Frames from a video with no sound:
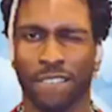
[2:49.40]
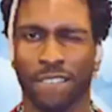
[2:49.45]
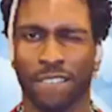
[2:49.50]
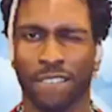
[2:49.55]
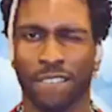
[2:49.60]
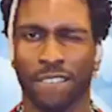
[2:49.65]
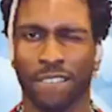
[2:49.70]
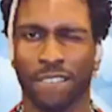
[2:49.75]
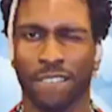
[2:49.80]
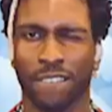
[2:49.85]

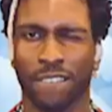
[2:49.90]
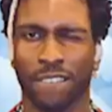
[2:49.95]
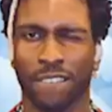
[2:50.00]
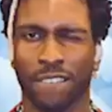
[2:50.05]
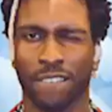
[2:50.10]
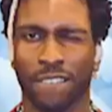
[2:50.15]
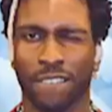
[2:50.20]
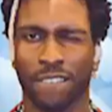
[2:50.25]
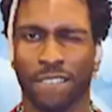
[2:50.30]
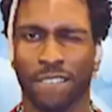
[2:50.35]

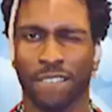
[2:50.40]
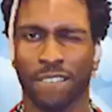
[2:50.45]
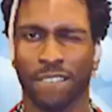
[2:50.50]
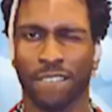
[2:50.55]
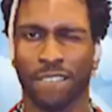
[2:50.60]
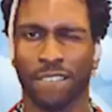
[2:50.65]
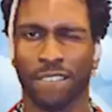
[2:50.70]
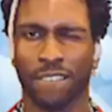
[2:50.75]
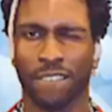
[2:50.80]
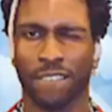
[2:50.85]

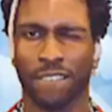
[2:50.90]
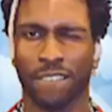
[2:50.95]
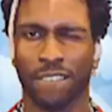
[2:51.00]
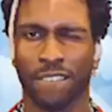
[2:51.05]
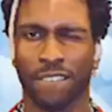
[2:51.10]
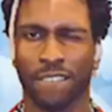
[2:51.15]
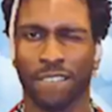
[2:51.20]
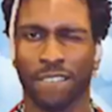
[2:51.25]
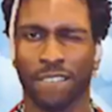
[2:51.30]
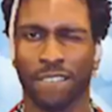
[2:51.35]

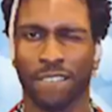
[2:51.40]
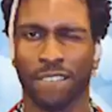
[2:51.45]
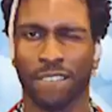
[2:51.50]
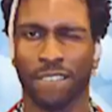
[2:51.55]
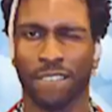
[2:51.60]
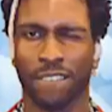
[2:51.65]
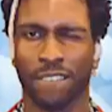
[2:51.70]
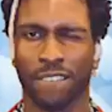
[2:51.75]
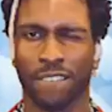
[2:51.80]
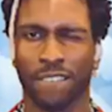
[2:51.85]

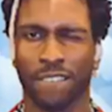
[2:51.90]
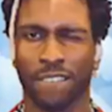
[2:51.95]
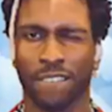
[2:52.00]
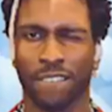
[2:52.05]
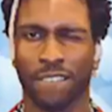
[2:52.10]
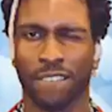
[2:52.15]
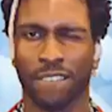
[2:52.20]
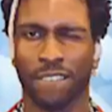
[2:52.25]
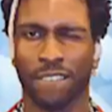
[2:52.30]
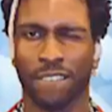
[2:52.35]

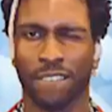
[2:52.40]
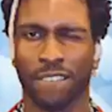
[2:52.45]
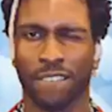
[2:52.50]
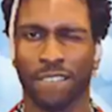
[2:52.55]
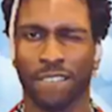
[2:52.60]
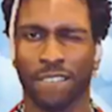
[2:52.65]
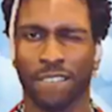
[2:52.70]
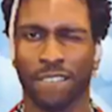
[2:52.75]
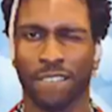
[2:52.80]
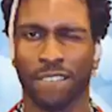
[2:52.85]

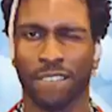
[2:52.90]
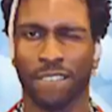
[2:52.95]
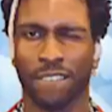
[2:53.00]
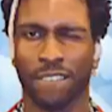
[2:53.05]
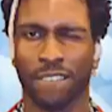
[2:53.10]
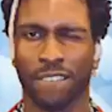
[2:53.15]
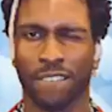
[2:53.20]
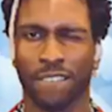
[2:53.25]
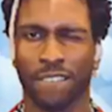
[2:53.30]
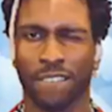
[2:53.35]

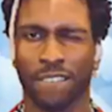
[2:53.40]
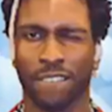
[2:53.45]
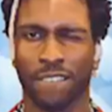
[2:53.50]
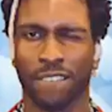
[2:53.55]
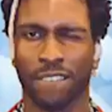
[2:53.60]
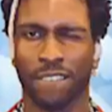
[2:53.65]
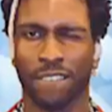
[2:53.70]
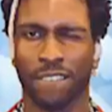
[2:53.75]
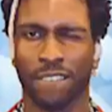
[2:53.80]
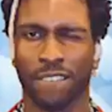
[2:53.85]

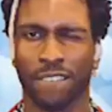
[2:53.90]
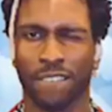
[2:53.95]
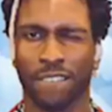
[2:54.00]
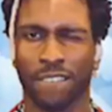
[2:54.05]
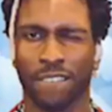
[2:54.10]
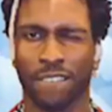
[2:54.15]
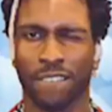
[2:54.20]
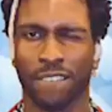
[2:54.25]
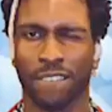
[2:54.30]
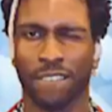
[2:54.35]

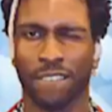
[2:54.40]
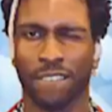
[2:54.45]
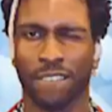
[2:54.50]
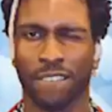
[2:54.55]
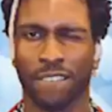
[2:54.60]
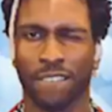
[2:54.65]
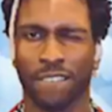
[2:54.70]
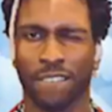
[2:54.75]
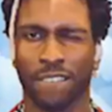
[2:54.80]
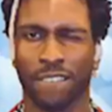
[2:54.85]

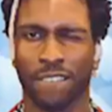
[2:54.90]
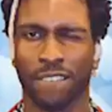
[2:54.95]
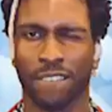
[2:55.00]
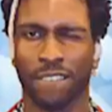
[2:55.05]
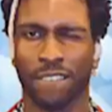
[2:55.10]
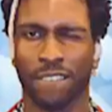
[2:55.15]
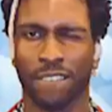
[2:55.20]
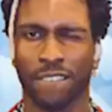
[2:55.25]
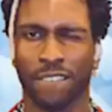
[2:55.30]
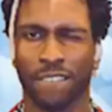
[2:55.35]

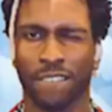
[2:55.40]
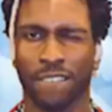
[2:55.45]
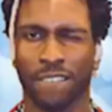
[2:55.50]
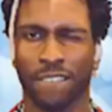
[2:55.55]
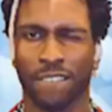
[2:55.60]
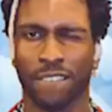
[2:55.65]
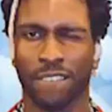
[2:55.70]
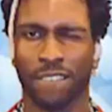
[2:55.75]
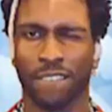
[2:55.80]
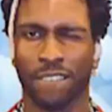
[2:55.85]

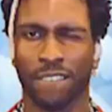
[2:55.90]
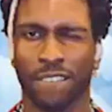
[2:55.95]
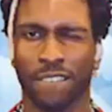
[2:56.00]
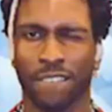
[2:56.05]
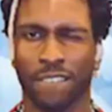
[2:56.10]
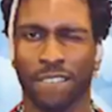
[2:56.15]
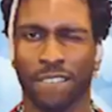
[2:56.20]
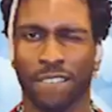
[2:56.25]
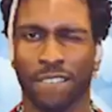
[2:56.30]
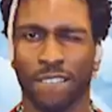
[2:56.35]

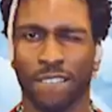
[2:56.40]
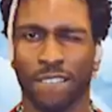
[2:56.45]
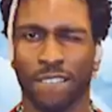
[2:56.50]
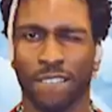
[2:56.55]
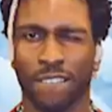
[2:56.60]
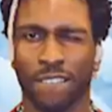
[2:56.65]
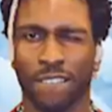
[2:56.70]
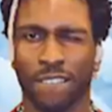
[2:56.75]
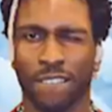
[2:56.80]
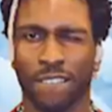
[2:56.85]

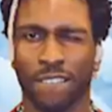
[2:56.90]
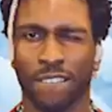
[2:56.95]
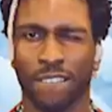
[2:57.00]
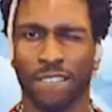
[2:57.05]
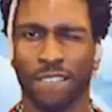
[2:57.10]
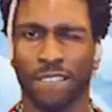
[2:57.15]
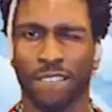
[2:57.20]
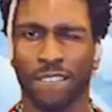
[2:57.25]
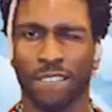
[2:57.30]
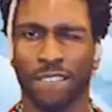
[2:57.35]
(silent)